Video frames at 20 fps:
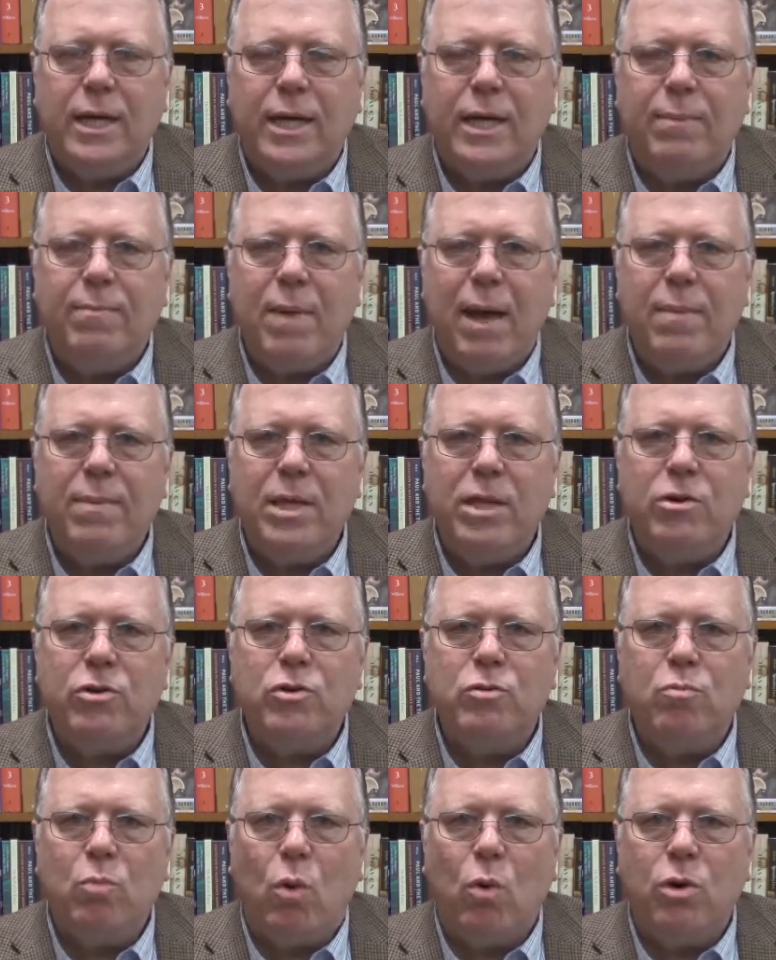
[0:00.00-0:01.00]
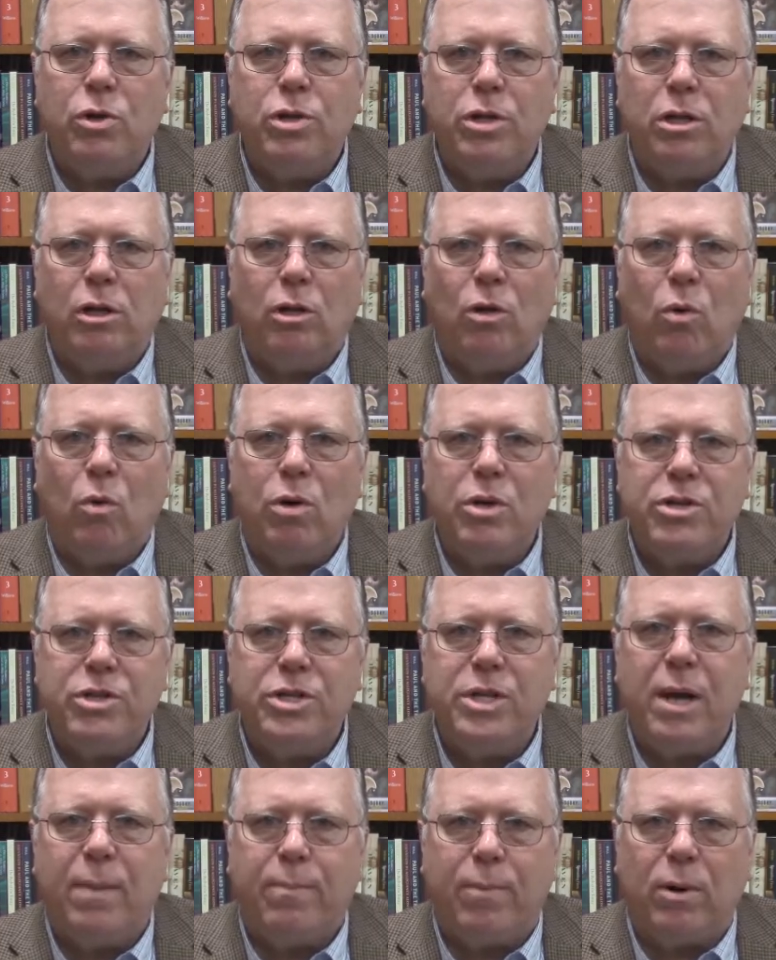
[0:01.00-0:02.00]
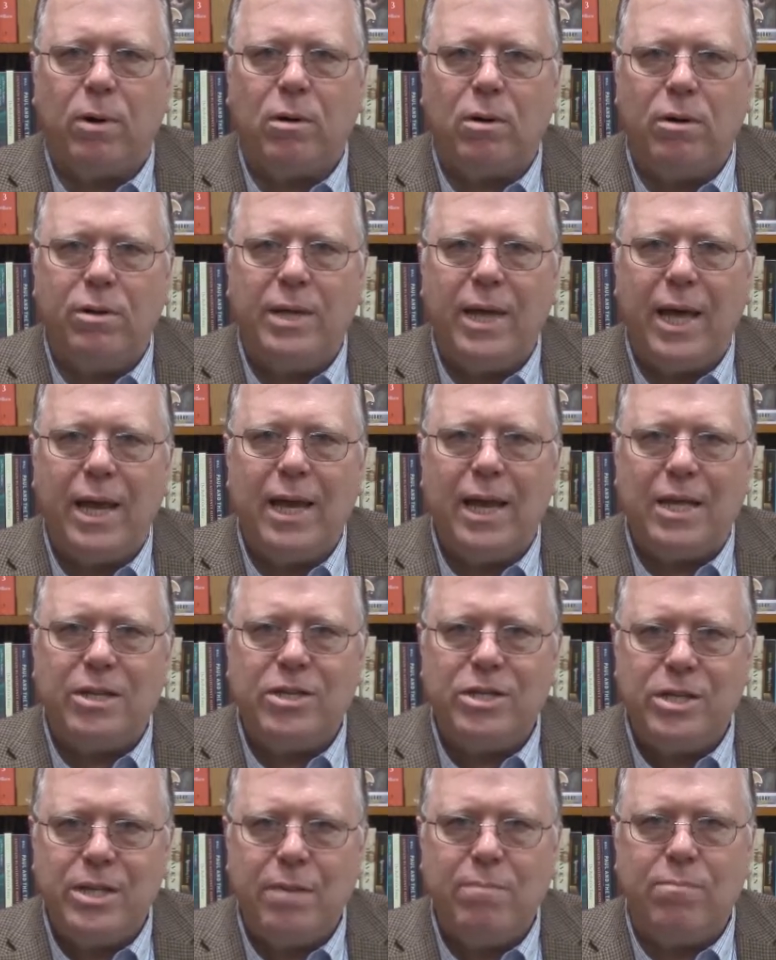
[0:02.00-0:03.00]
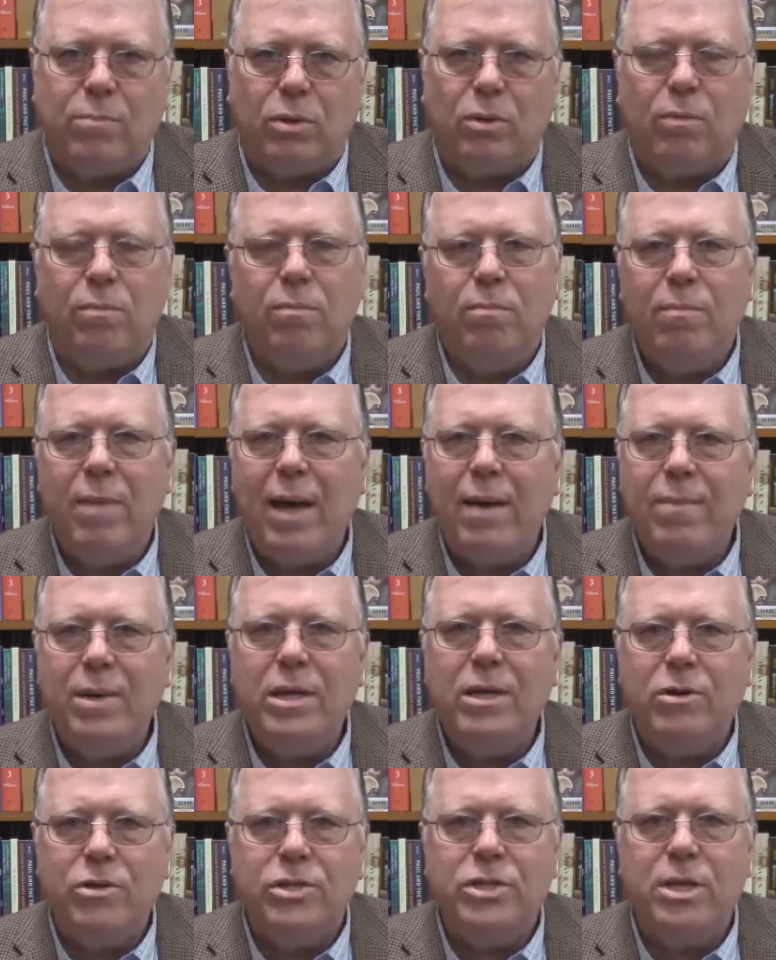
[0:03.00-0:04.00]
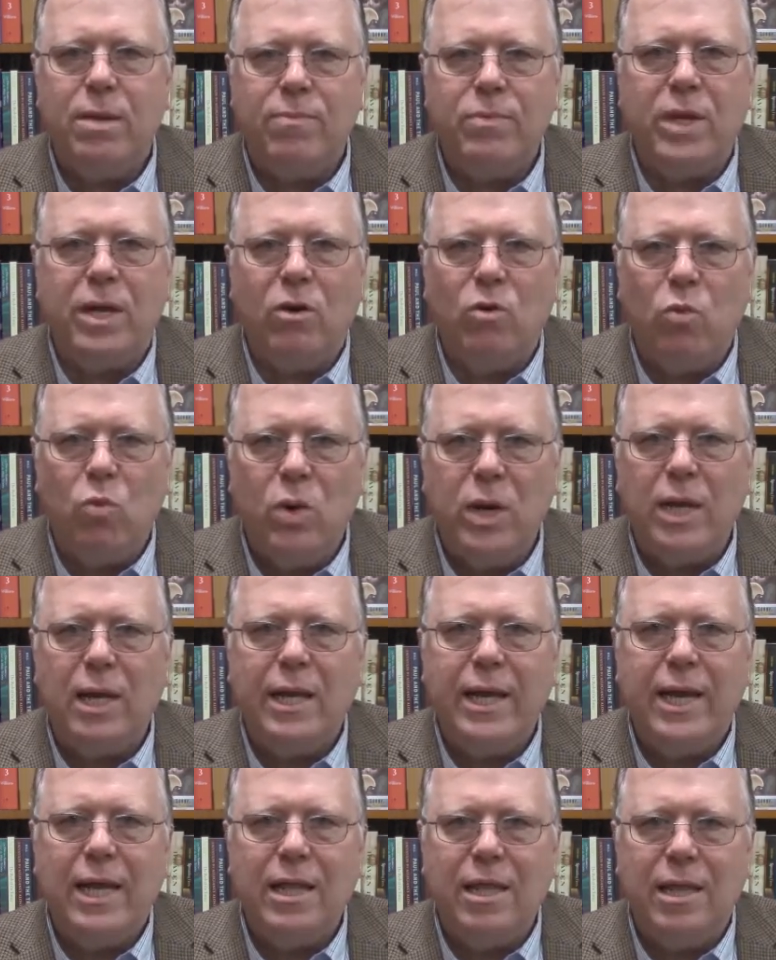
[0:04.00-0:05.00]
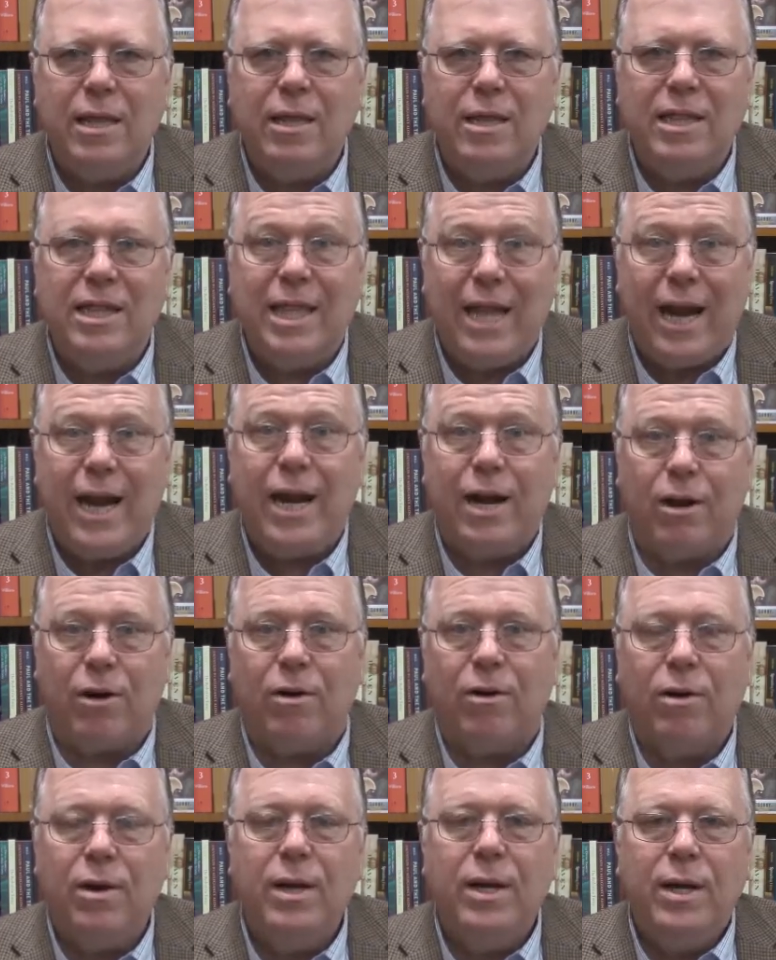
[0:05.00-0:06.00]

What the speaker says: Maybe there's more to the Lord's Supper than a symbol. Maybe there's something really there.